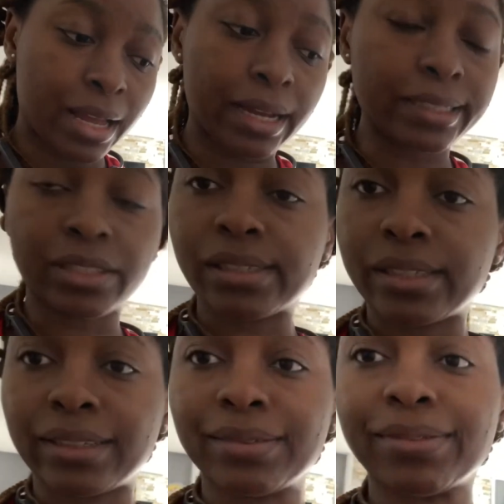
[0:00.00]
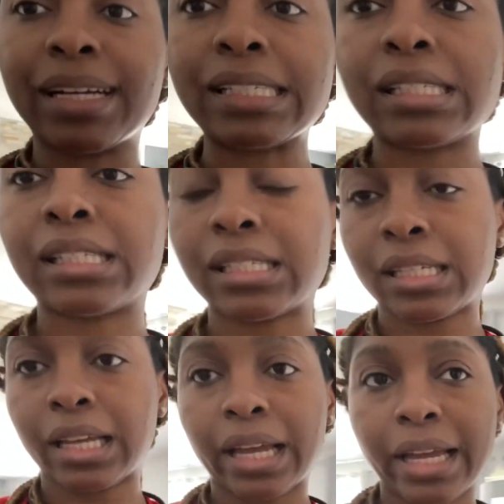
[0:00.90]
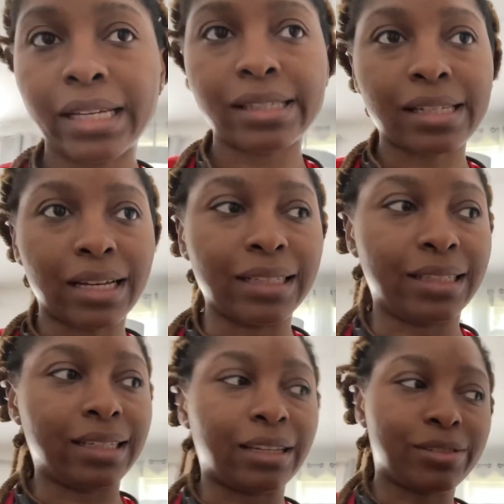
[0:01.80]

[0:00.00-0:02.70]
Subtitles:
I just did it fast, ate, and then I was